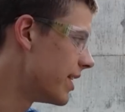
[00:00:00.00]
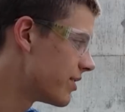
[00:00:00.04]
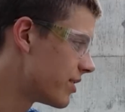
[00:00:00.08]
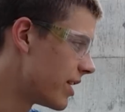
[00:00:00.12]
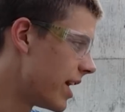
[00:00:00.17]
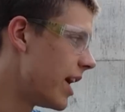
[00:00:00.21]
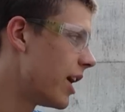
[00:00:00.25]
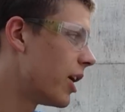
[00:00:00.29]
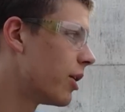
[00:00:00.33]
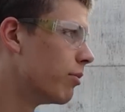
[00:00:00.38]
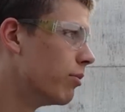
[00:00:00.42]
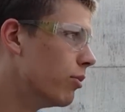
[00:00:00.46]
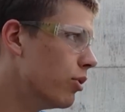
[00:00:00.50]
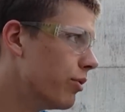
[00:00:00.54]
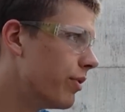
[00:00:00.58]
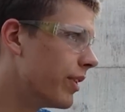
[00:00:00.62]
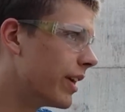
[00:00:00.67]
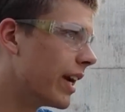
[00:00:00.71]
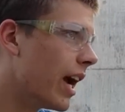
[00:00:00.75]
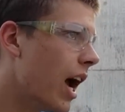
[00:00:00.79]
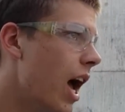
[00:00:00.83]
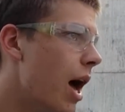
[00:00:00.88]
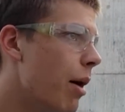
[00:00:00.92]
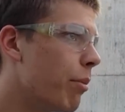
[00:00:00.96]
is air
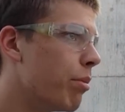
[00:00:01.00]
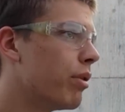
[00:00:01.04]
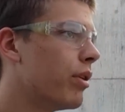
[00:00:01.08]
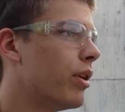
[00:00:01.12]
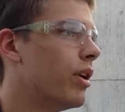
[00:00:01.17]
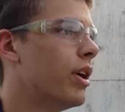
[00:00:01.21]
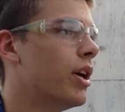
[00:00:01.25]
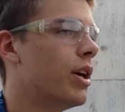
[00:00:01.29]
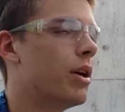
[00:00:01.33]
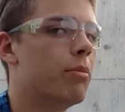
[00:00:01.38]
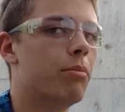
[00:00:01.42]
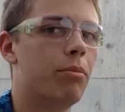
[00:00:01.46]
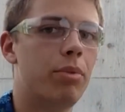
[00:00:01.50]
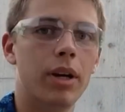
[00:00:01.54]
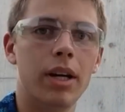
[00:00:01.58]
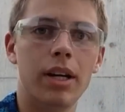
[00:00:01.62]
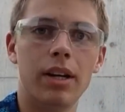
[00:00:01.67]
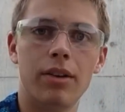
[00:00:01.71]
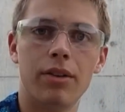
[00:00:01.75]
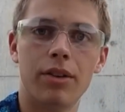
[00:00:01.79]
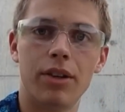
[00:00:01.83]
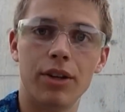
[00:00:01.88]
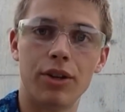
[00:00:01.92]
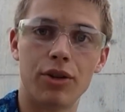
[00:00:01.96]
moving up,
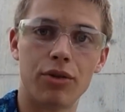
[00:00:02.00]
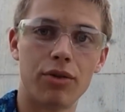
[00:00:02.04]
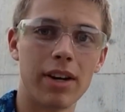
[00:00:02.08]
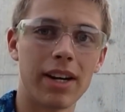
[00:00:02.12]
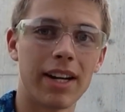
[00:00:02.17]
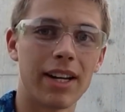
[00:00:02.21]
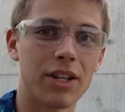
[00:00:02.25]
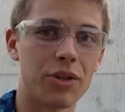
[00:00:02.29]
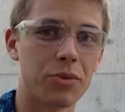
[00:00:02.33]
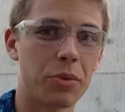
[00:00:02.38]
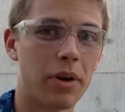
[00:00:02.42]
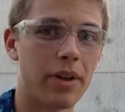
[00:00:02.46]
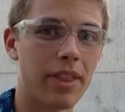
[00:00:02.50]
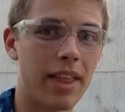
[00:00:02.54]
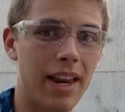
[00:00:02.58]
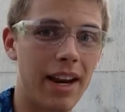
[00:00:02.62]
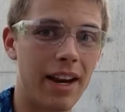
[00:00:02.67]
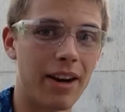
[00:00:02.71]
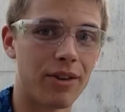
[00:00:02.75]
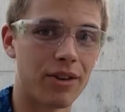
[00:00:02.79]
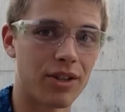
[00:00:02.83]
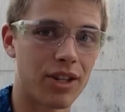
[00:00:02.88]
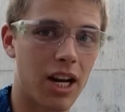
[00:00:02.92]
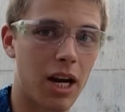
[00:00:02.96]
but the trick is where that
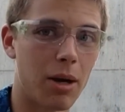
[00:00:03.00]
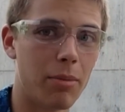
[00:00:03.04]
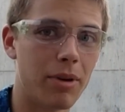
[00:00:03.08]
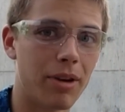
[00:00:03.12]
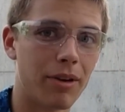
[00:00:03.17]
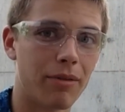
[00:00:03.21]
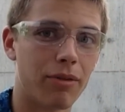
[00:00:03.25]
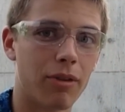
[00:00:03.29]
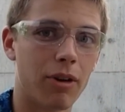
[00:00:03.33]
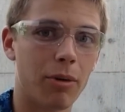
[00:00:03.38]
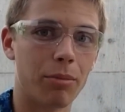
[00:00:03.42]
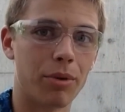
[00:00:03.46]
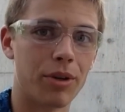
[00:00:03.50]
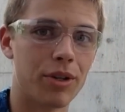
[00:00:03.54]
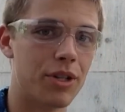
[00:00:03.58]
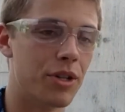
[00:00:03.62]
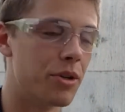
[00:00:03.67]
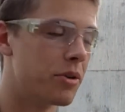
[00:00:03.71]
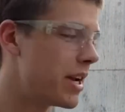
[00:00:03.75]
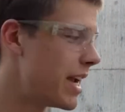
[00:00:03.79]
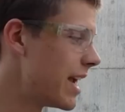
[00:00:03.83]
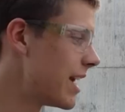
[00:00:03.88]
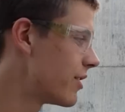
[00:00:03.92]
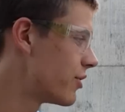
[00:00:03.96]
air is coming from, because
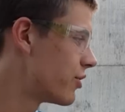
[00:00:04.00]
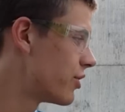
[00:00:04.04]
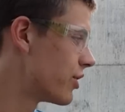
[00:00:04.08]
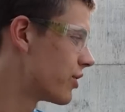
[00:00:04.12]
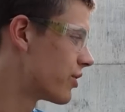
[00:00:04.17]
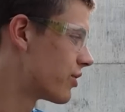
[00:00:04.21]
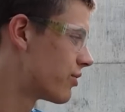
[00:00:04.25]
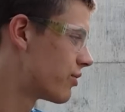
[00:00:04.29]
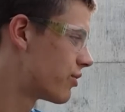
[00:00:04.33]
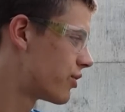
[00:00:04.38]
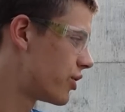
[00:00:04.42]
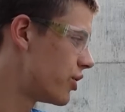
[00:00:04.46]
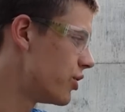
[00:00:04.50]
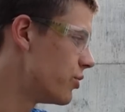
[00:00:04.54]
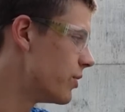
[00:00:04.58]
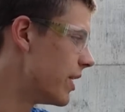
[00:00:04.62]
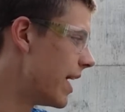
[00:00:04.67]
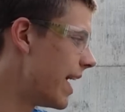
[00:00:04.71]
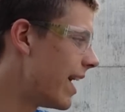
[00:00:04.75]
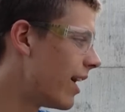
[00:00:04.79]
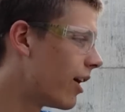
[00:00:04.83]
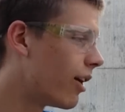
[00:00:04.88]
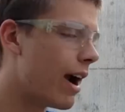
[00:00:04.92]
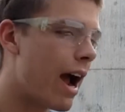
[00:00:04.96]
you can't just shoot
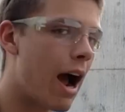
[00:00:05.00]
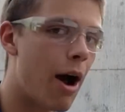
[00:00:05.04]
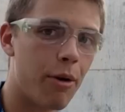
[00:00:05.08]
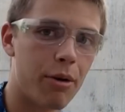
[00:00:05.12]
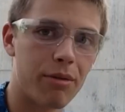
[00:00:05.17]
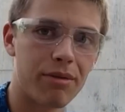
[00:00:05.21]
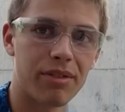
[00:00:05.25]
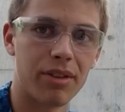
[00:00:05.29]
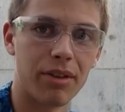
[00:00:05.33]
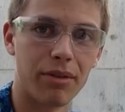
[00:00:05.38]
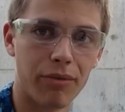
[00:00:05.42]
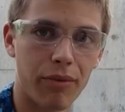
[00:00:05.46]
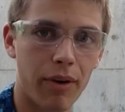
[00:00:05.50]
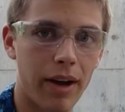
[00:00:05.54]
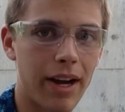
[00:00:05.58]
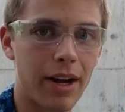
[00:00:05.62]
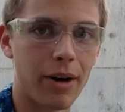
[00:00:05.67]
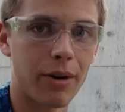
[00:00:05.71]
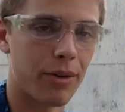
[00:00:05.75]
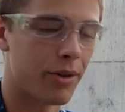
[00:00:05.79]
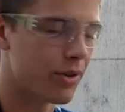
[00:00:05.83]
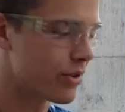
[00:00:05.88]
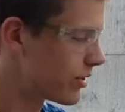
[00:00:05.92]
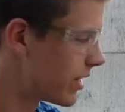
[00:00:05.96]
air out of the
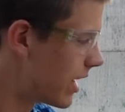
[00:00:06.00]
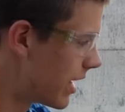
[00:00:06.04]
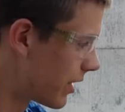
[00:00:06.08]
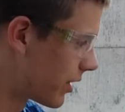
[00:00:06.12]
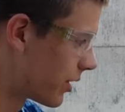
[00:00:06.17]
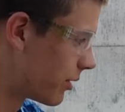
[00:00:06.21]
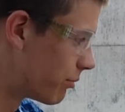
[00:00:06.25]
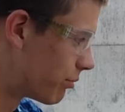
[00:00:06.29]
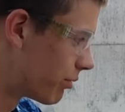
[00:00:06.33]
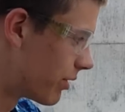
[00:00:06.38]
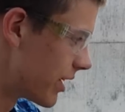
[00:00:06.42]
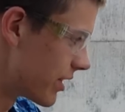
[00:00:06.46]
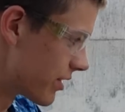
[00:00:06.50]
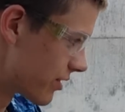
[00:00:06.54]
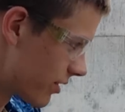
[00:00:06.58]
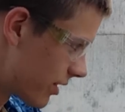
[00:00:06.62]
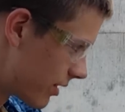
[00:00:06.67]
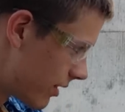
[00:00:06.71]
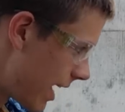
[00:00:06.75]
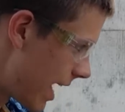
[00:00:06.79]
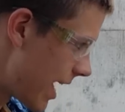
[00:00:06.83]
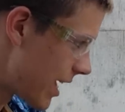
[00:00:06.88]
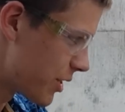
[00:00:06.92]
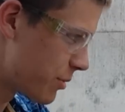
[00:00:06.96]
fire. There's not a compressed
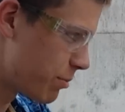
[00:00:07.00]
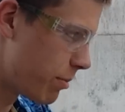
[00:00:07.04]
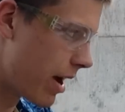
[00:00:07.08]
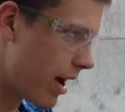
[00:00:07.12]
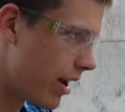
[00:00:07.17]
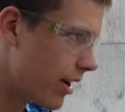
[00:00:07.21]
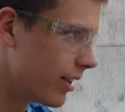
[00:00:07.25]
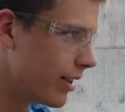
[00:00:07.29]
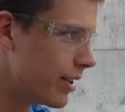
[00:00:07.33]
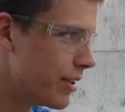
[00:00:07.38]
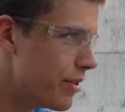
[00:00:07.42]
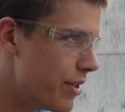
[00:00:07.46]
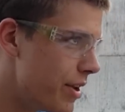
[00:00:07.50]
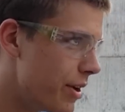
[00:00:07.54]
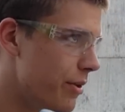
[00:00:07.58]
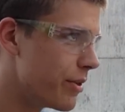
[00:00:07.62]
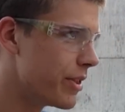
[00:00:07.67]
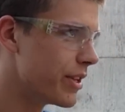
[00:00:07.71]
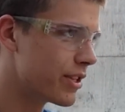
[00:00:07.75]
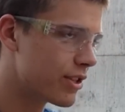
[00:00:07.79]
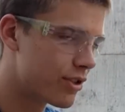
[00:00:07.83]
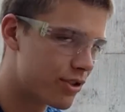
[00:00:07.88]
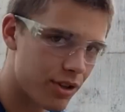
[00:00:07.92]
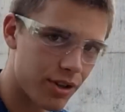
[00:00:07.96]
gas bottle in there
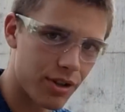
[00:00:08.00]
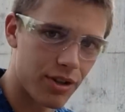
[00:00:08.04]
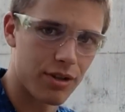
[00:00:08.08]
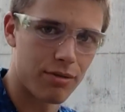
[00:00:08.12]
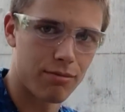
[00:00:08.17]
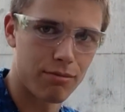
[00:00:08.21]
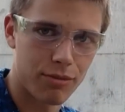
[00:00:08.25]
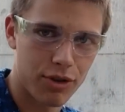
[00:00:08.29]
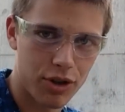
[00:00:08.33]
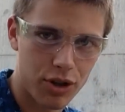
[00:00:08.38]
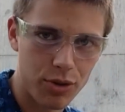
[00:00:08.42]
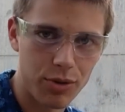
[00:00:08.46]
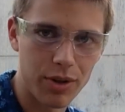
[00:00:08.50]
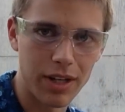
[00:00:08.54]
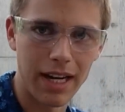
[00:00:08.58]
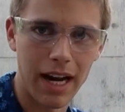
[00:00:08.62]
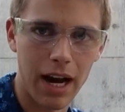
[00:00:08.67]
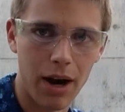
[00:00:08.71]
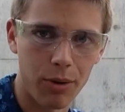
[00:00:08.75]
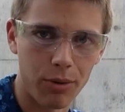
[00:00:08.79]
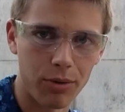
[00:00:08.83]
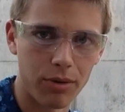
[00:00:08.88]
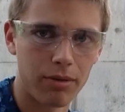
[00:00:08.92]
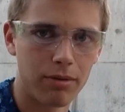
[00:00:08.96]
that's just shooting
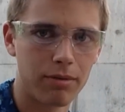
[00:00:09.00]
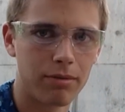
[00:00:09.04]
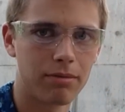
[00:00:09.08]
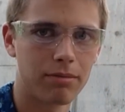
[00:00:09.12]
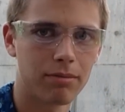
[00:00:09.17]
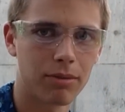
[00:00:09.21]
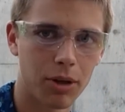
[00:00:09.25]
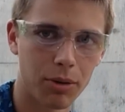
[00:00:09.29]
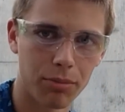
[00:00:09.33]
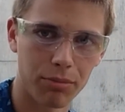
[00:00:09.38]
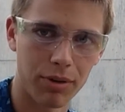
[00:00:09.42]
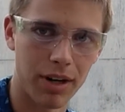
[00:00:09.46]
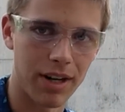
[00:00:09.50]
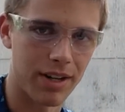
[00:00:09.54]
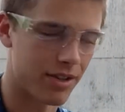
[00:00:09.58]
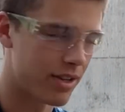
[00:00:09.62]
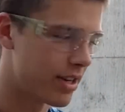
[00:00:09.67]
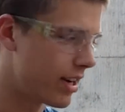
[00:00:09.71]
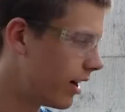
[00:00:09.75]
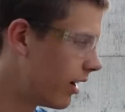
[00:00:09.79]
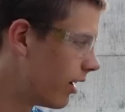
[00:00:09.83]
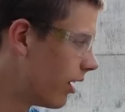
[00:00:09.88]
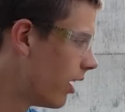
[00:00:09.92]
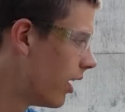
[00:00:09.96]
out
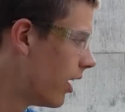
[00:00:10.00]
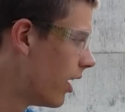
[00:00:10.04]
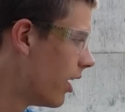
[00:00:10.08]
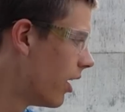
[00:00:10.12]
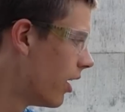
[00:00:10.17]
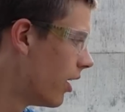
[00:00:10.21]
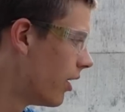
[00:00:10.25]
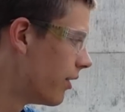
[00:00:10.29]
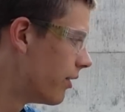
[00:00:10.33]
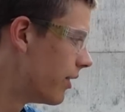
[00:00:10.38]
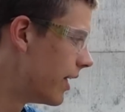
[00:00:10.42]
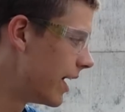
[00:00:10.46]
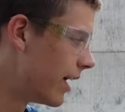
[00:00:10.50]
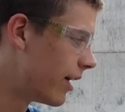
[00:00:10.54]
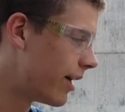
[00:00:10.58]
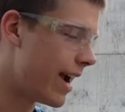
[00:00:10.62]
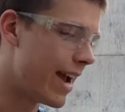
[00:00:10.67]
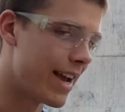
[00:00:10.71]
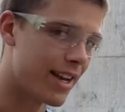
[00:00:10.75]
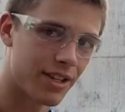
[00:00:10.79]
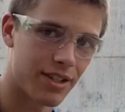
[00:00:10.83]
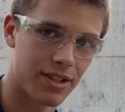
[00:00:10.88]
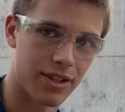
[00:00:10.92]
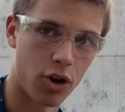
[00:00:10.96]
compressed air. The air
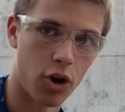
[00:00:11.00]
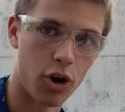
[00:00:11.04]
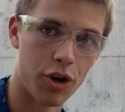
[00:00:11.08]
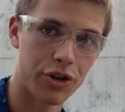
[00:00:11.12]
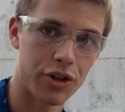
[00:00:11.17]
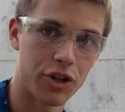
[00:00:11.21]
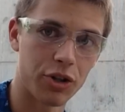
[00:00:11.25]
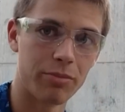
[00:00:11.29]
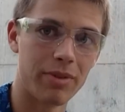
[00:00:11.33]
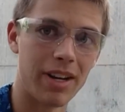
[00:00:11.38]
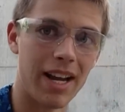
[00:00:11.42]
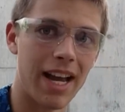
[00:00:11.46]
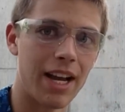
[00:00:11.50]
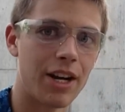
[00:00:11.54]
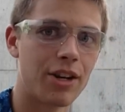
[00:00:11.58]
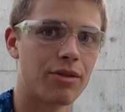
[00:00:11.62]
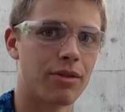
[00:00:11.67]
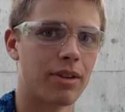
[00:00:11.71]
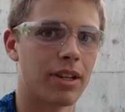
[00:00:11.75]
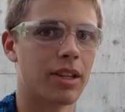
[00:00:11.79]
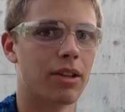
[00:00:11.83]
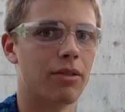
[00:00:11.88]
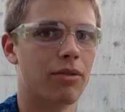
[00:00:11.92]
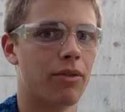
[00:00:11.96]
has to also be
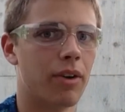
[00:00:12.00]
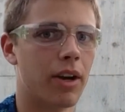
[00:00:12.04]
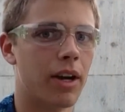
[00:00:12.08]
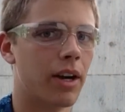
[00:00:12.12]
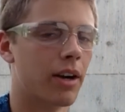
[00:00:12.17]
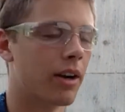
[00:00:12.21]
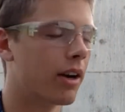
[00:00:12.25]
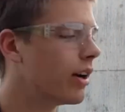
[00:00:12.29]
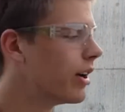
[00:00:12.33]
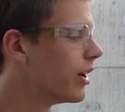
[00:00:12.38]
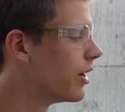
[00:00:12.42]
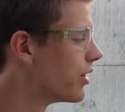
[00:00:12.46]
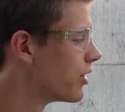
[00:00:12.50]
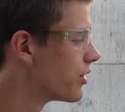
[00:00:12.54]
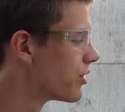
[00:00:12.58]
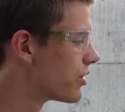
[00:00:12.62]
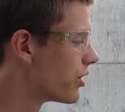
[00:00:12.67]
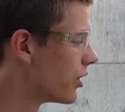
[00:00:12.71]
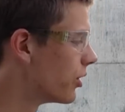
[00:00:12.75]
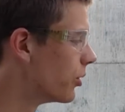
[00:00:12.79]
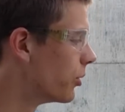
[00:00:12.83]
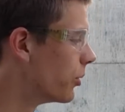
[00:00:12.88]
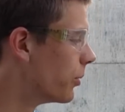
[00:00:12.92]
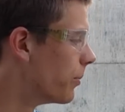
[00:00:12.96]
entering the fire.
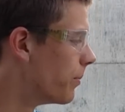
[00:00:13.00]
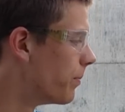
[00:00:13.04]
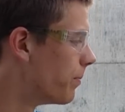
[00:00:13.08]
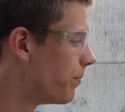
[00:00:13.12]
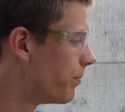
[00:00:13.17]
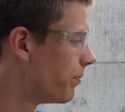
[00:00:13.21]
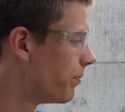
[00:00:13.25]
So,